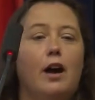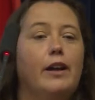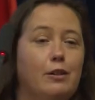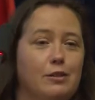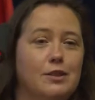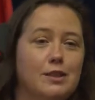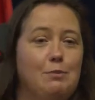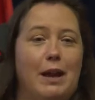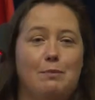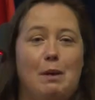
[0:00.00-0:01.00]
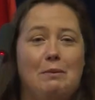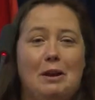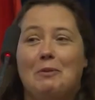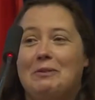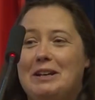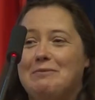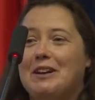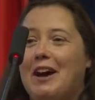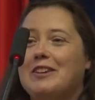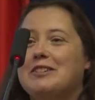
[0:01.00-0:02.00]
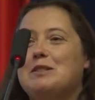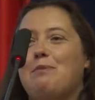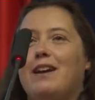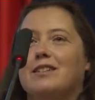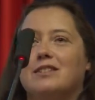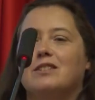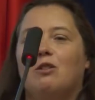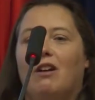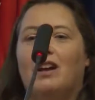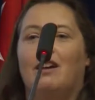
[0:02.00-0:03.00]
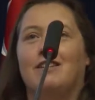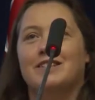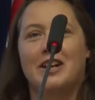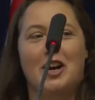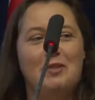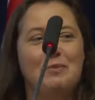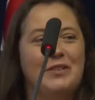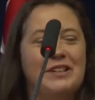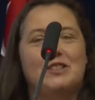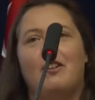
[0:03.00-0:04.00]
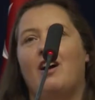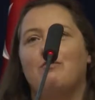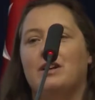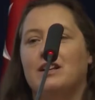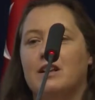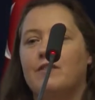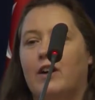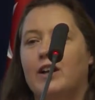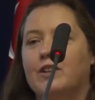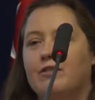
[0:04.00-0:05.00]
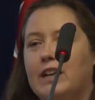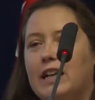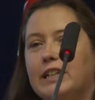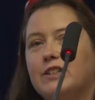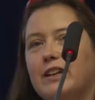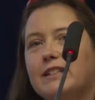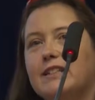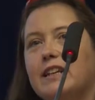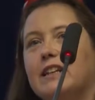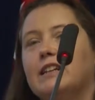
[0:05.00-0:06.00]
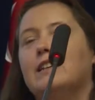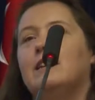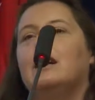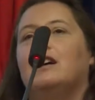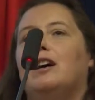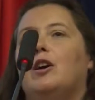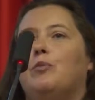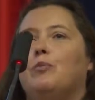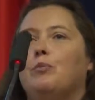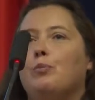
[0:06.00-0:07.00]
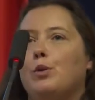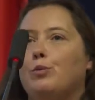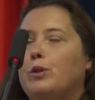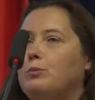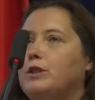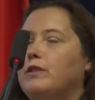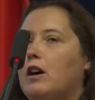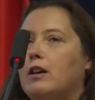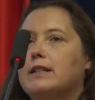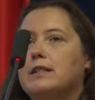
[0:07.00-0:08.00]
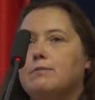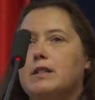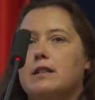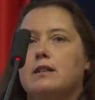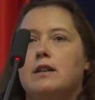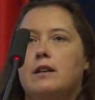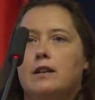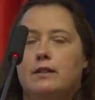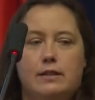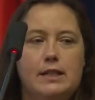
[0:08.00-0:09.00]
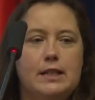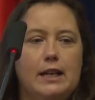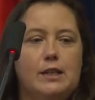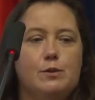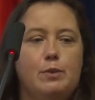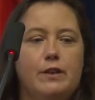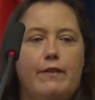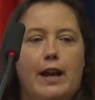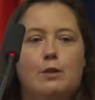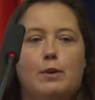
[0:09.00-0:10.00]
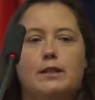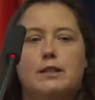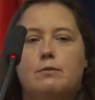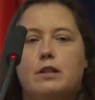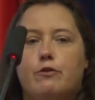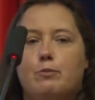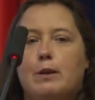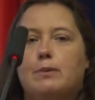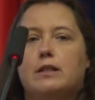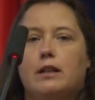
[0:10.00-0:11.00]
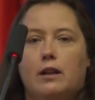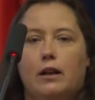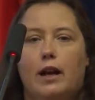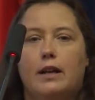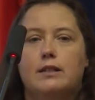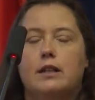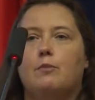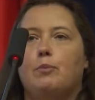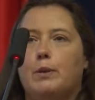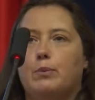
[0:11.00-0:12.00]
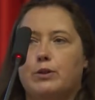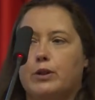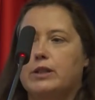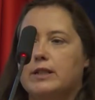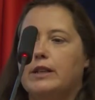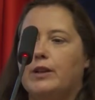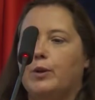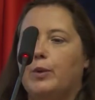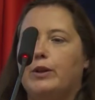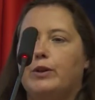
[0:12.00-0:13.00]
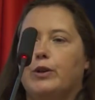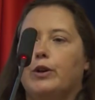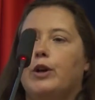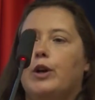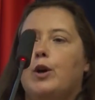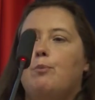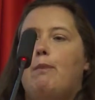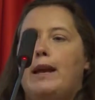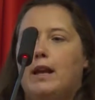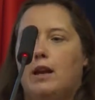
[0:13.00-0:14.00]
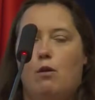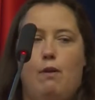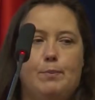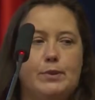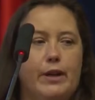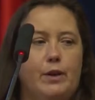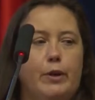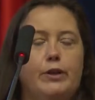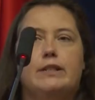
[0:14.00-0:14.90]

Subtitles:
could spend, maybe not we, but I could spend quite a long time on this graph because I find it really interesting. But we'll move along. It's something, these slides will be available. It's something for people to look at and people to consider when you're making a website, when you're